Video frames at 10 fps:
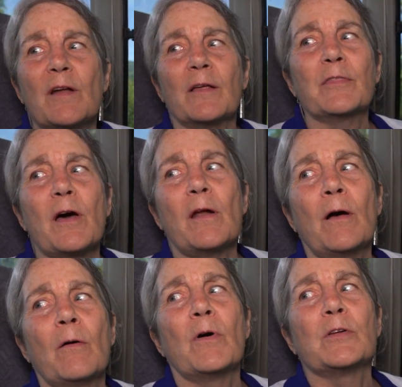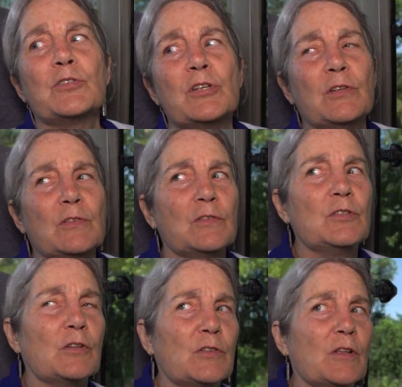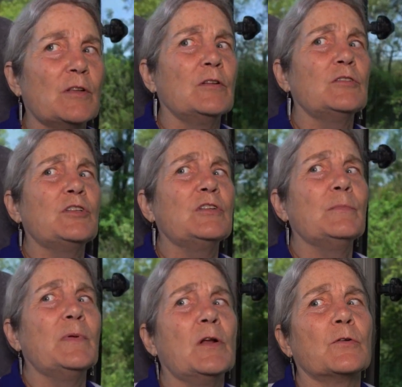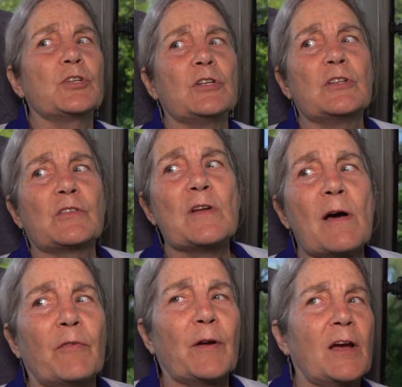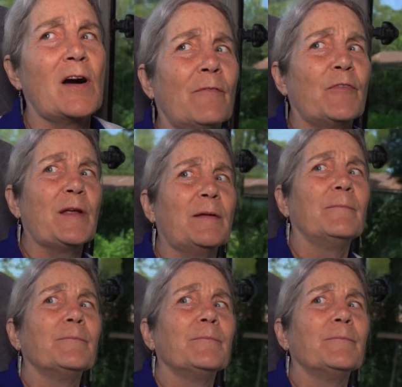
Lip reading: And I thought, oh well, she's just not very confident.